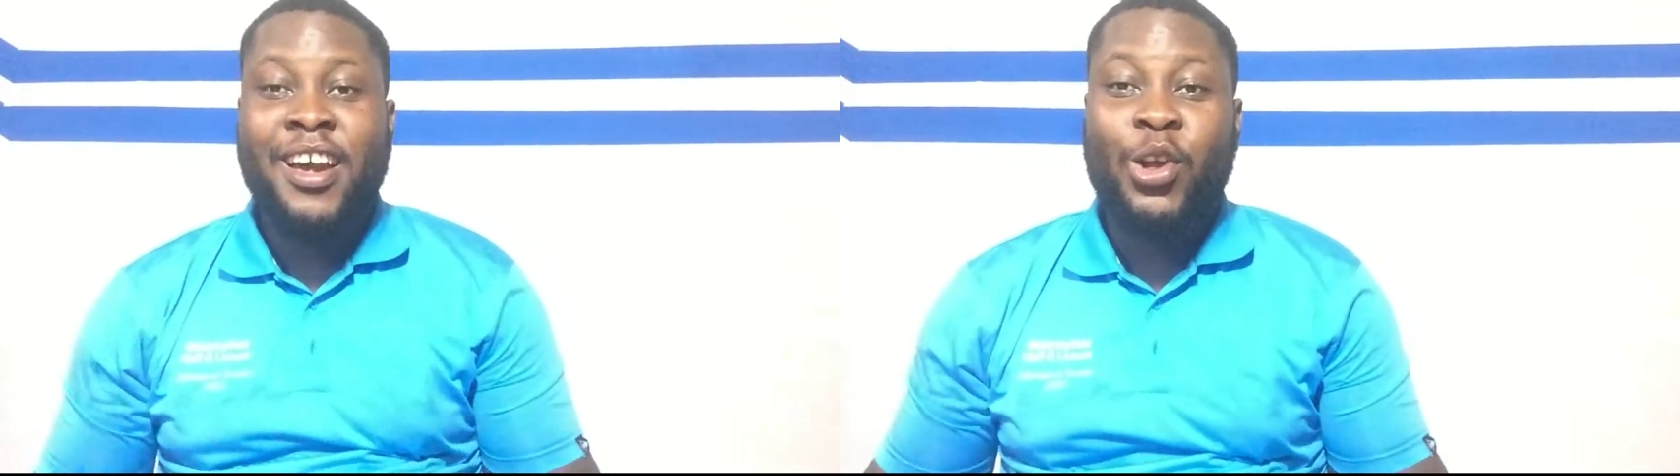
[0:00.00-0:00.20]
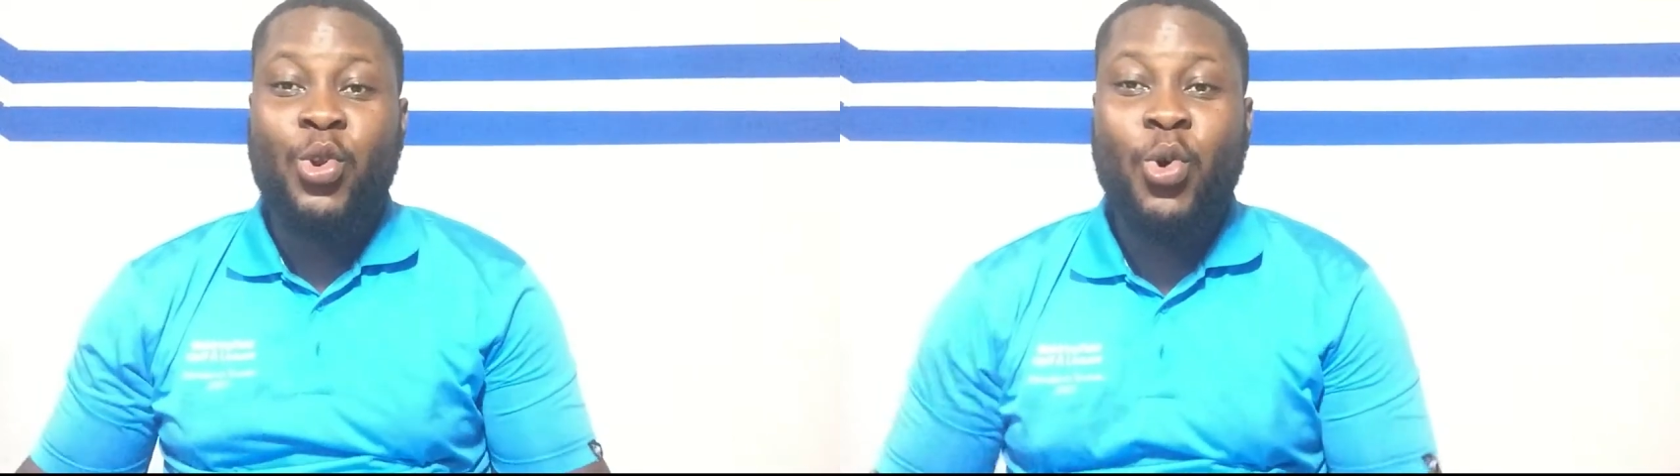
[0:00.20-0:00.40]

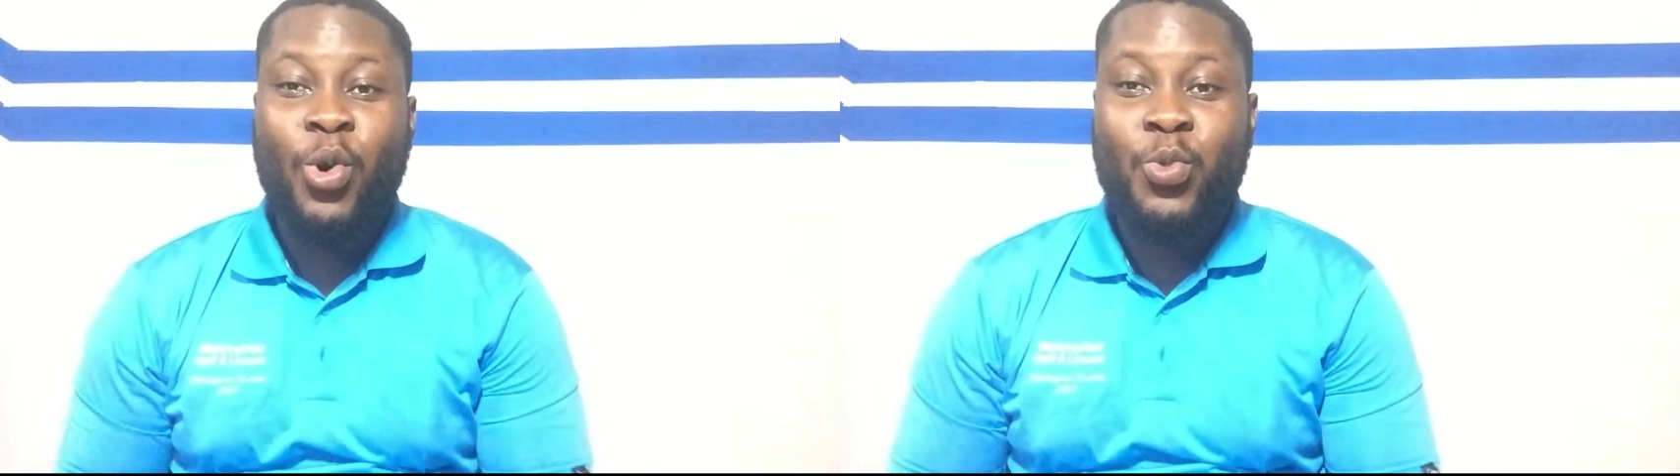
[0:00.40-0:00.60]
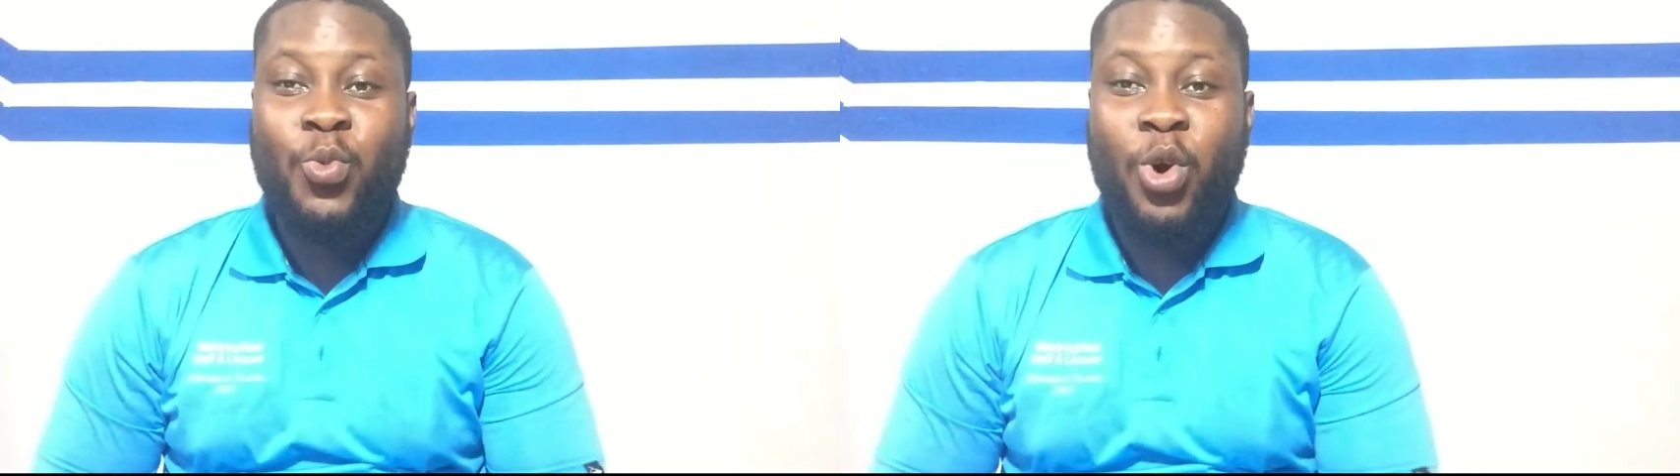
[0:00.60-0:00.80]

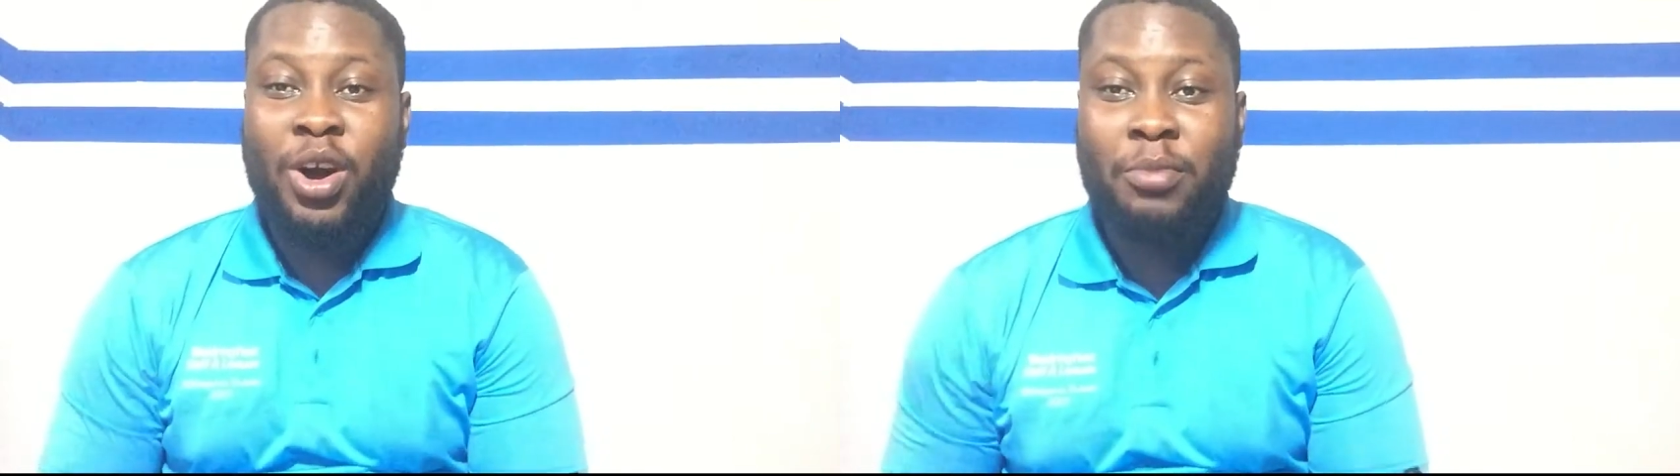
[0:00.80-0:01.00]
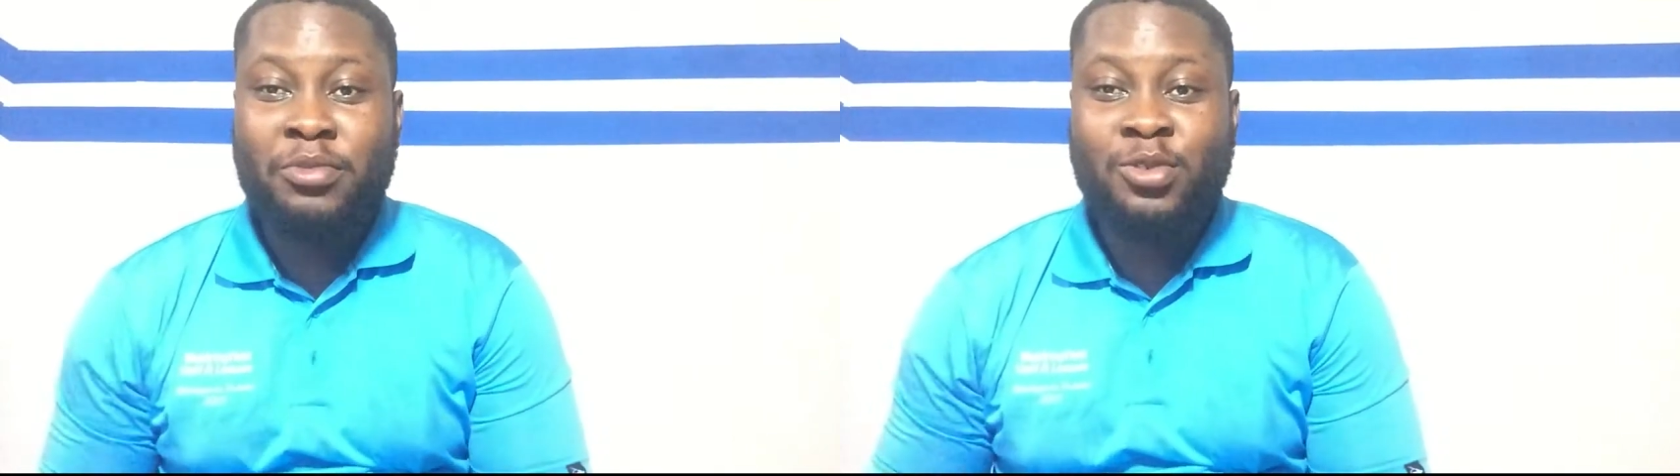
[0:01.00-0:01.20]
Hello and
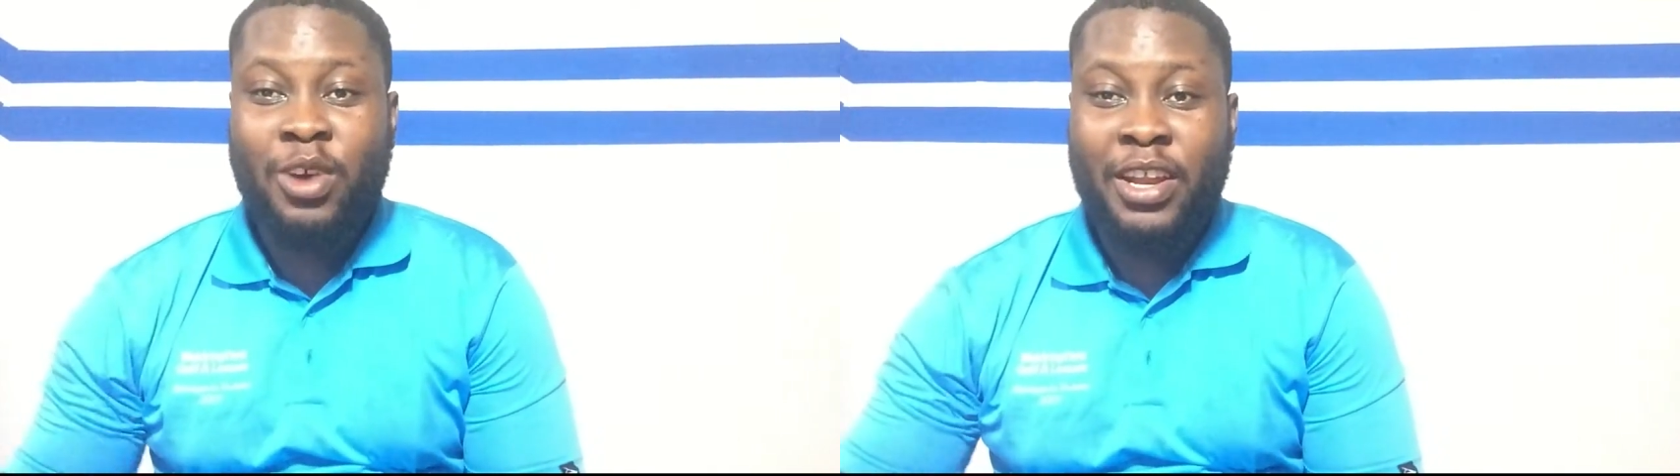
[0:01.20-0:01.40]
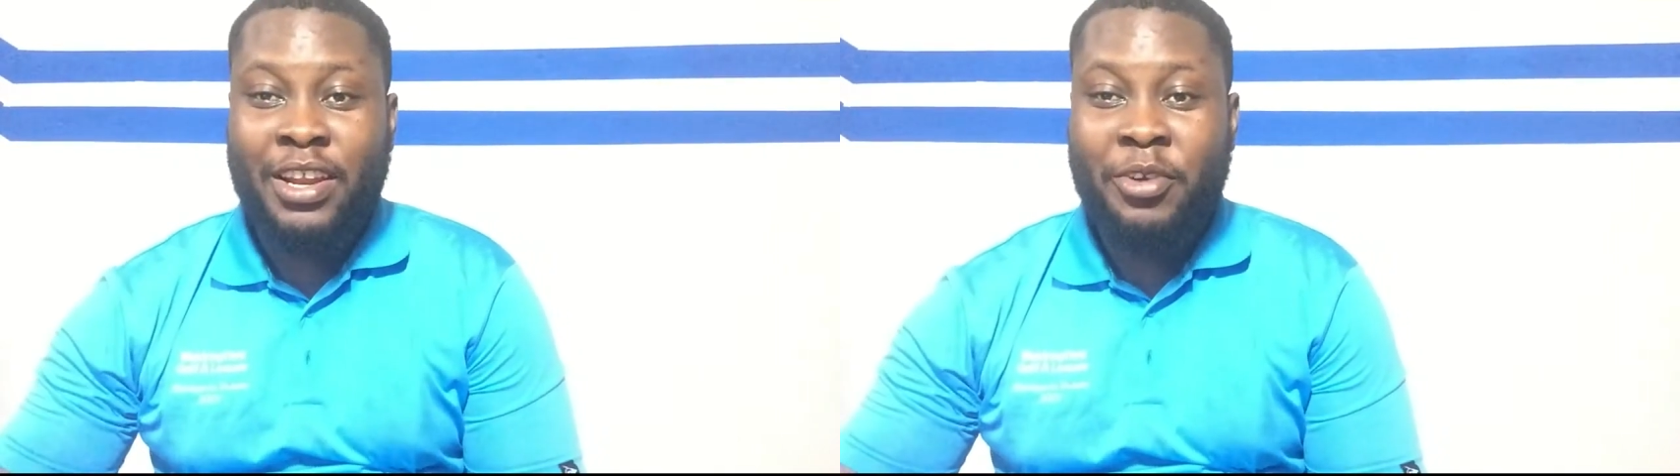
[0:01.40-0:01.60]
welcome to
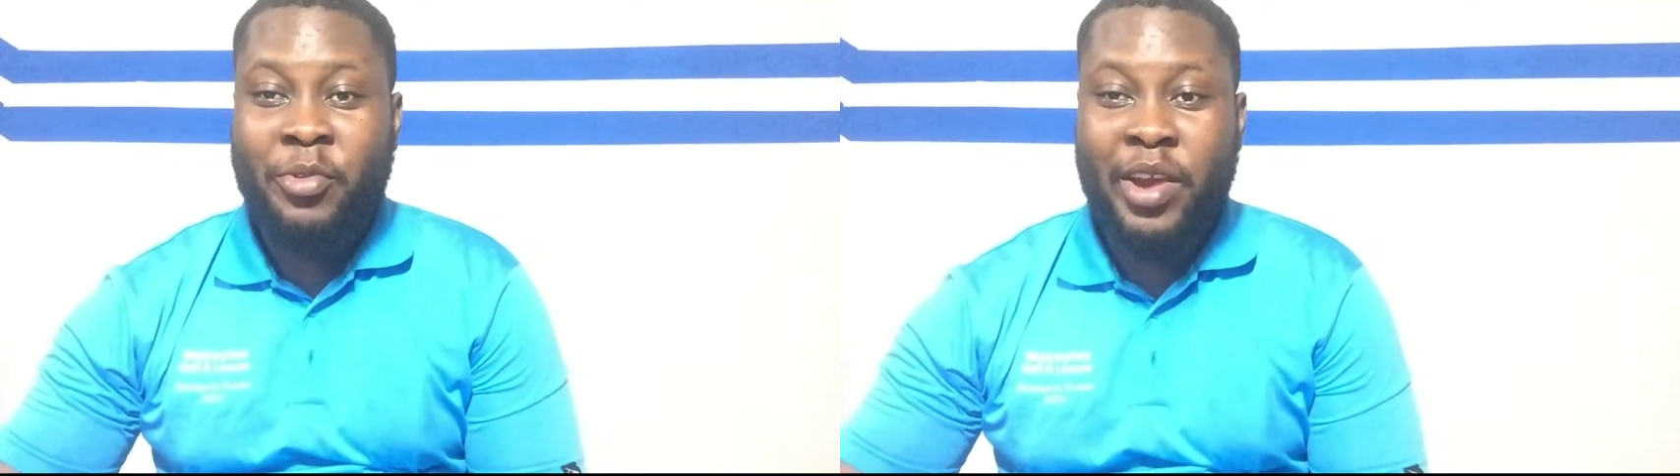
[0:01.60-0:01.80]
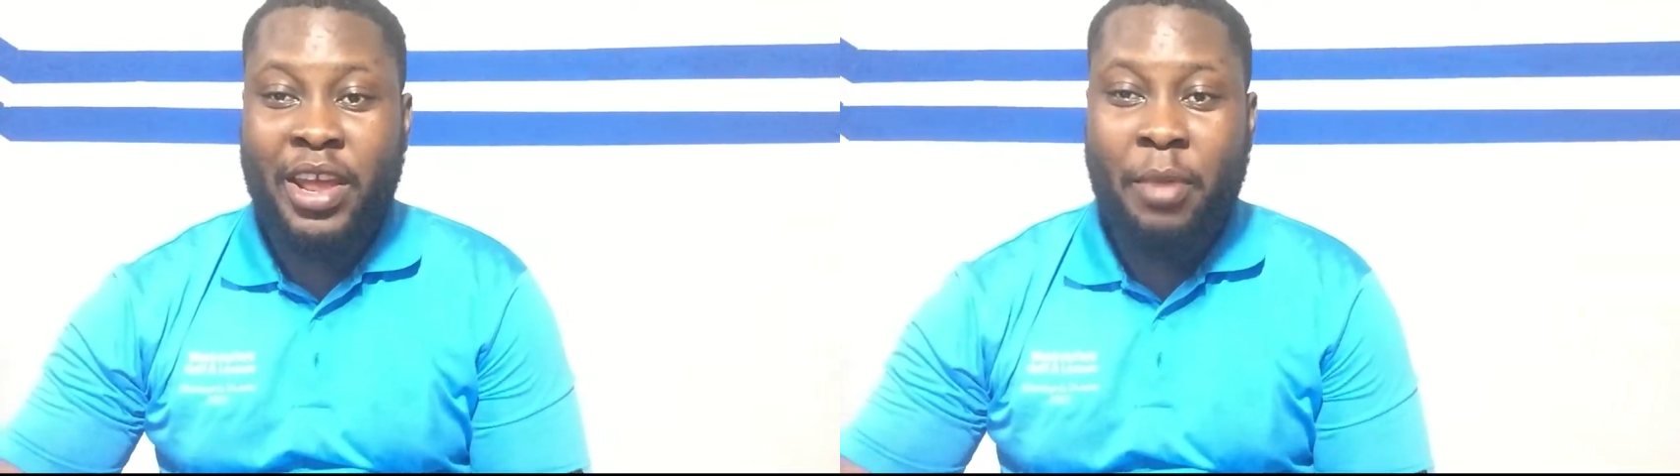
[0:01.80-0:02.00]
another great